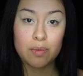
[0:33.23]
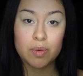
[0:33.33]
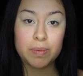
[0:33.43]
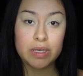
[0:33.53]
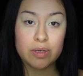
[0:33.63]
I
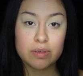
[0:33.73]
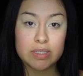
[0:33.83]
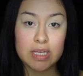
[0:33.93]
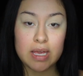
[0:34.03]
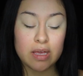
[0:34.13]
will be
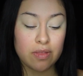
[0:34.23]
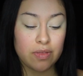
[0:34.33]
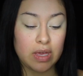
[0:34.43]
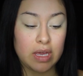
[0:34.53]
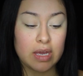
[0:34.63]
using
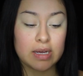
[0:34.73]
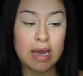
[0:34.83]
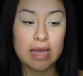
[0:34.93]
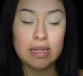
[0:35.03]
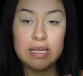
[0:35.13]
the
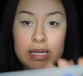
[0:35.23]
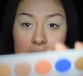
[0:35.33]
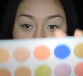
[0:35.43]
Kylie